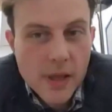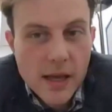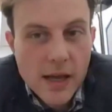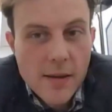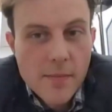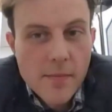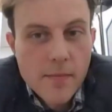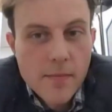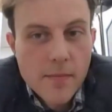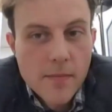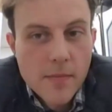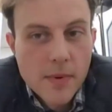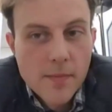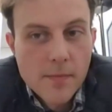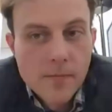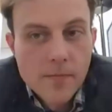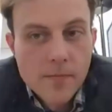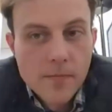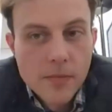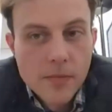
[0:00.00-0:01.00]
welcome
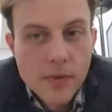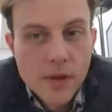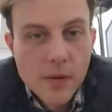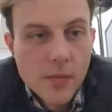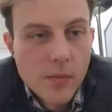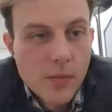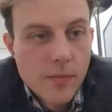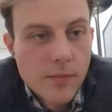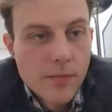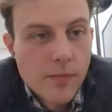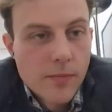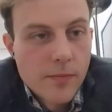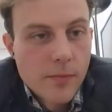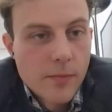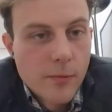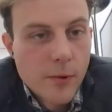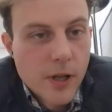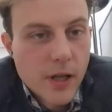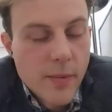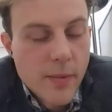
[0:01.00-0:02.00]

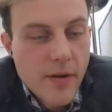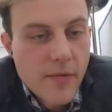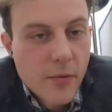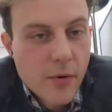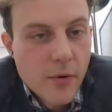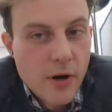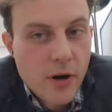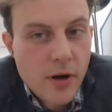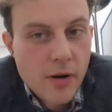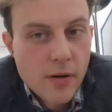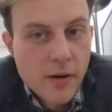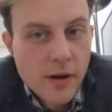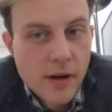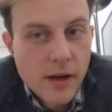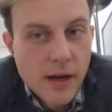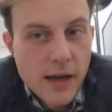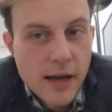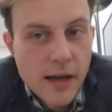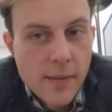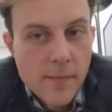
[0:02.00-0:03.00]
everyone.
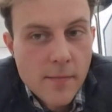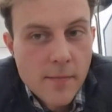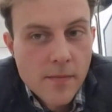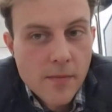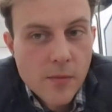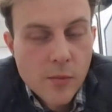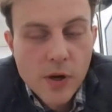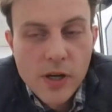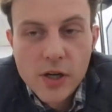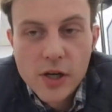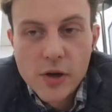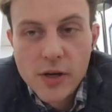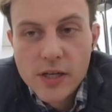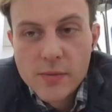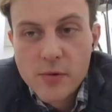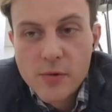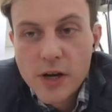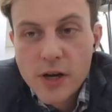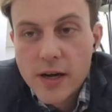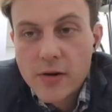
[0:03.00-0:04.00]
When you go
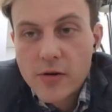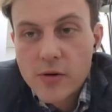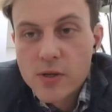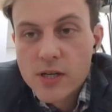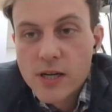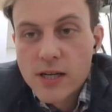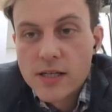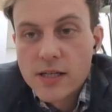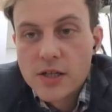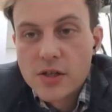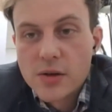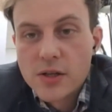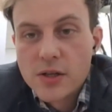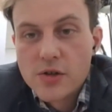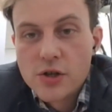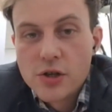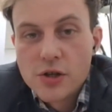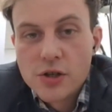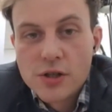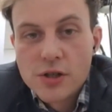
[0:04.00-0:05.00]
into breakout groups later, do
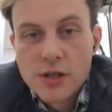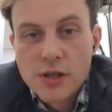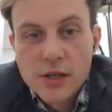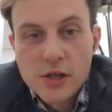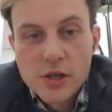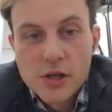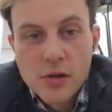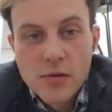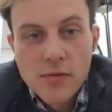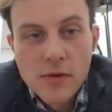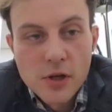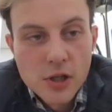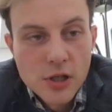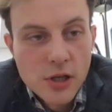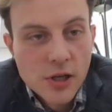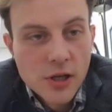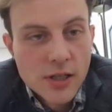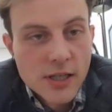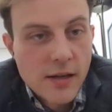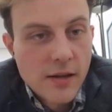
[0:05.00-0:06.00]
introduce each other. If you just
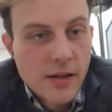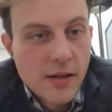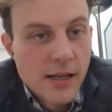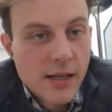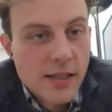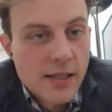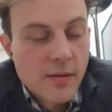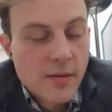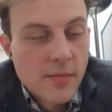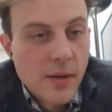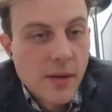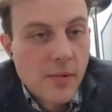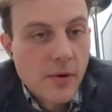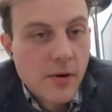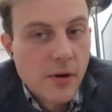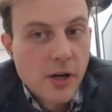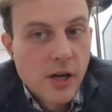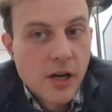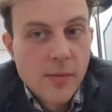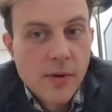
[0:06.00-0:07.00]
look down the list of people
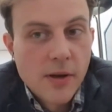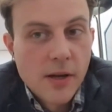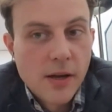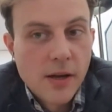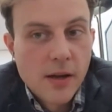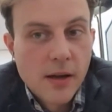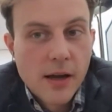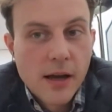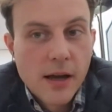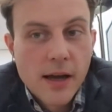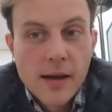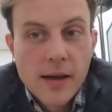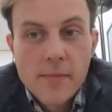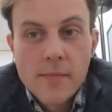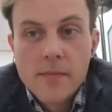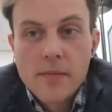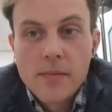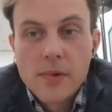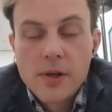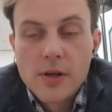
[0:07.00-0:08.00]
who are coming,
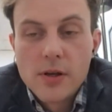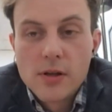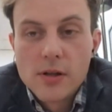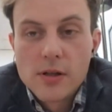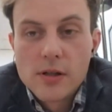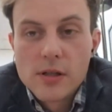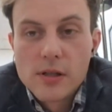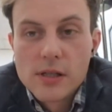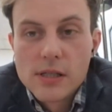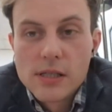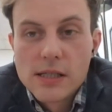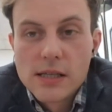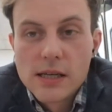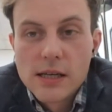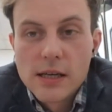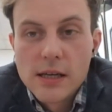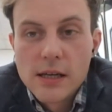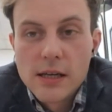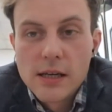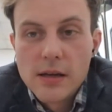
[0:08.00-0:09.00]
you'll
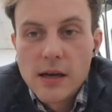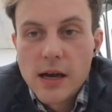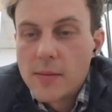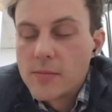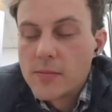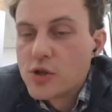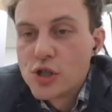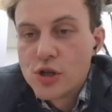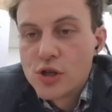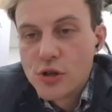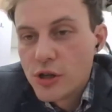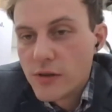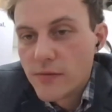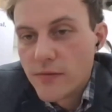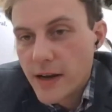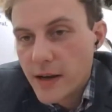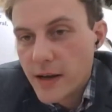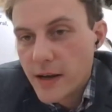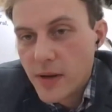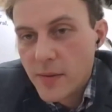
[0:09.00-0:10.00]
see, I'm sure you'll
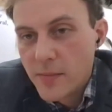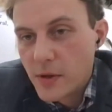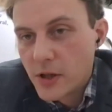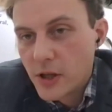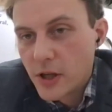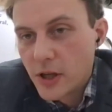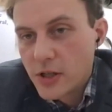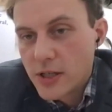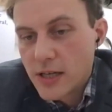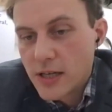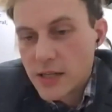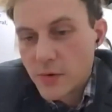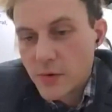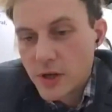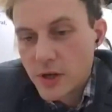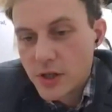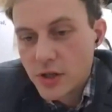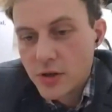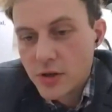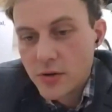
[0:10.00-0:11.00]
find people that you're
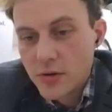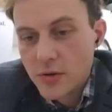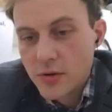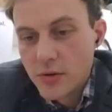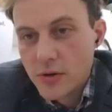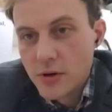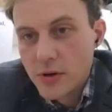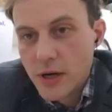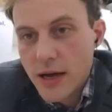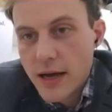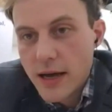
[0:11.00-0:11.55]
desperate to